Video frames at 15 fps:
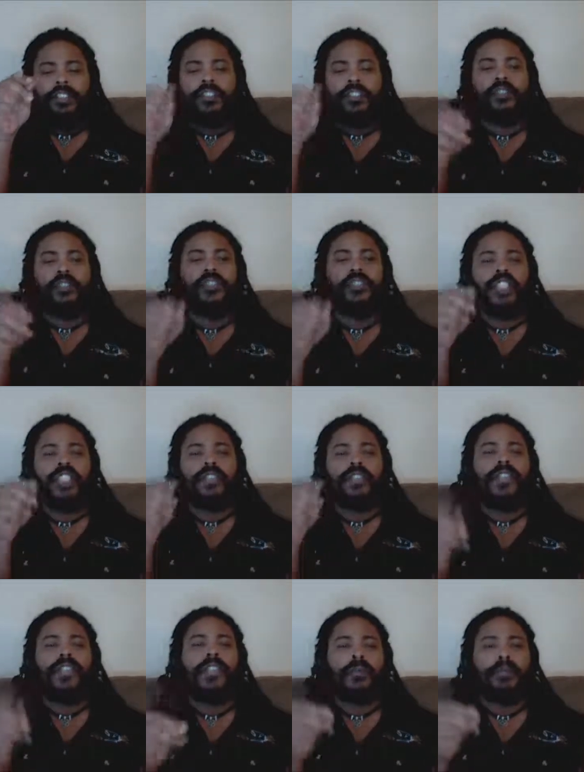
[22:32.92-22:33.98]
choose and
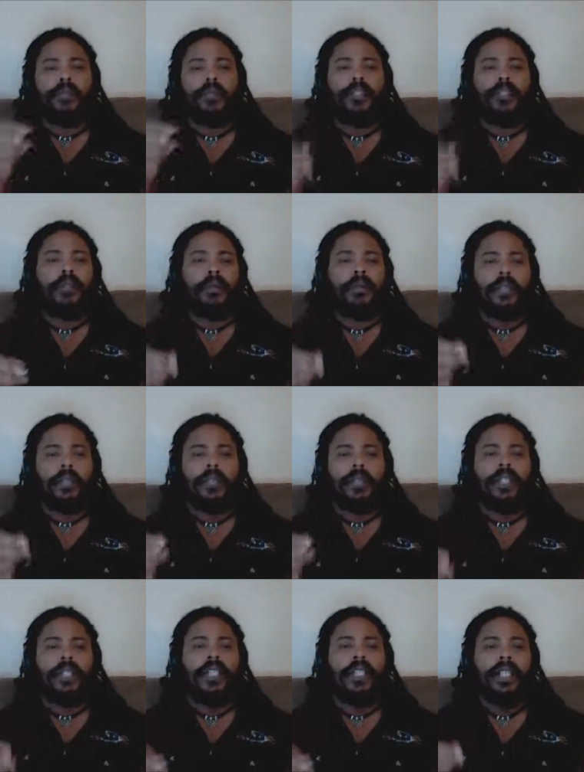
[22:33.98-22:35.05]
develop
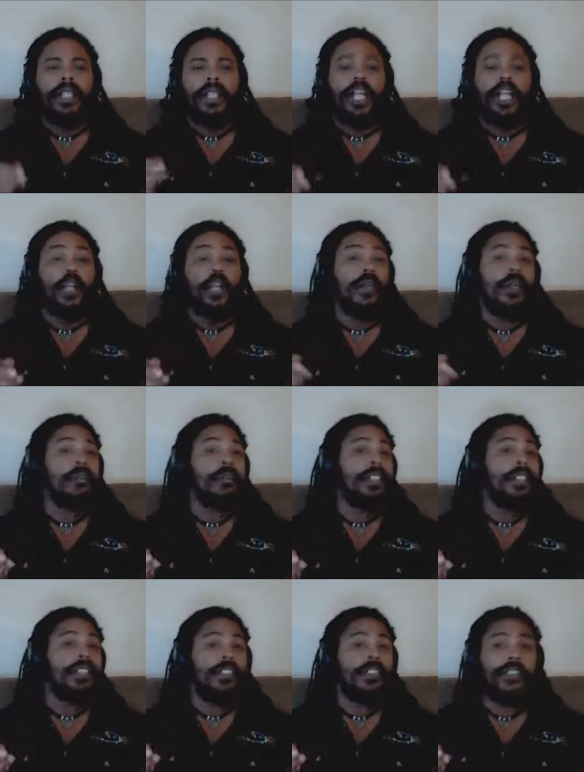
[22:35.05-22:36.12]
your
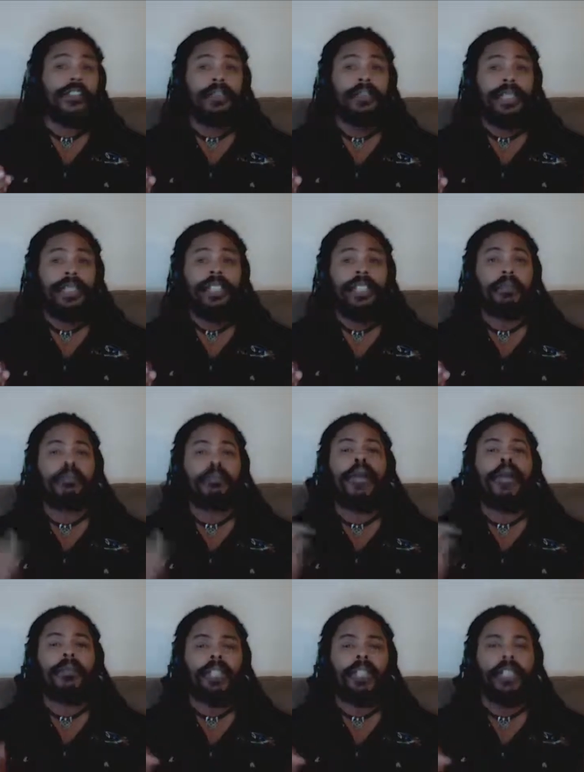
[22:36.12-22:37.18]
equipment, so to speak,
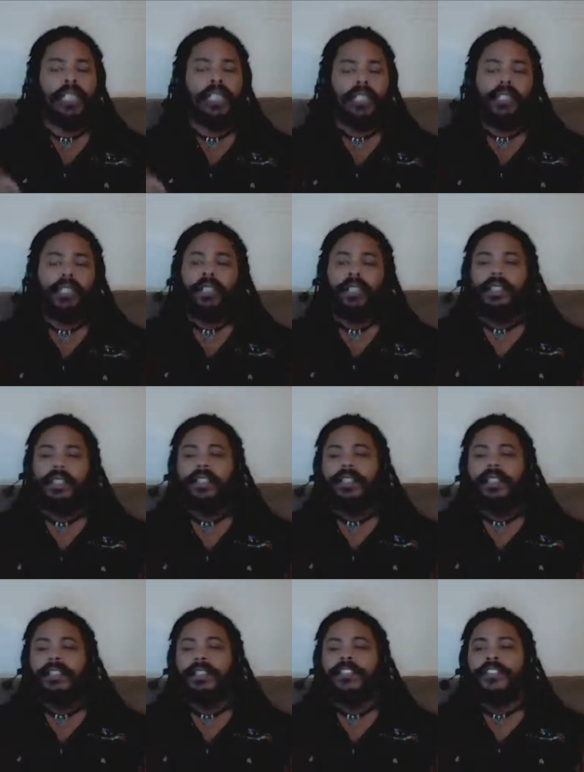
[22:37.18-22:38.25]
properly.
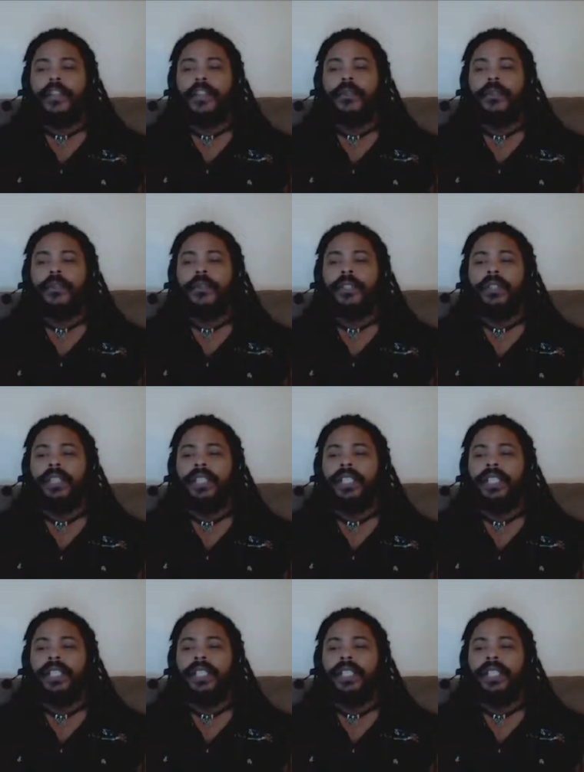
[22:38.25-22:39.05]
So